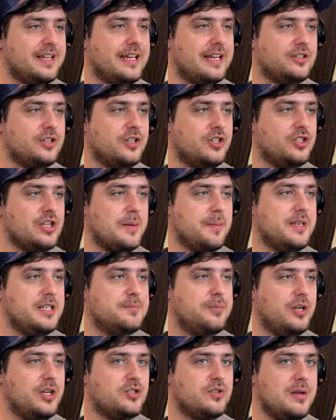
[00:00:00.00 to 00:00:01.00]
clicked on the Japanese
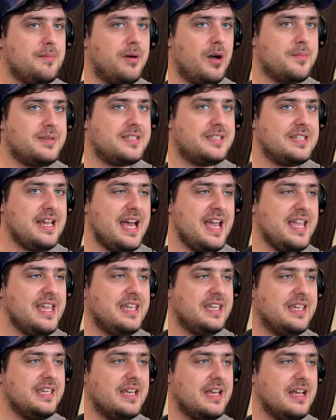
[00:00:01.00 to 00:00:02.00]
bullet train by
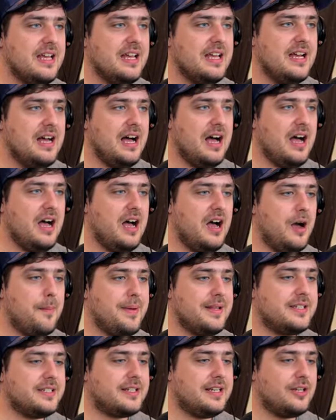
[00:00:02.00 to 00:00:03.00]
mistake. Uh, I
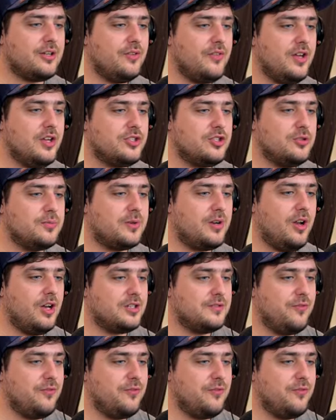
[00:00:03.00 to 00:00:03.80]
meant to click on the Superclass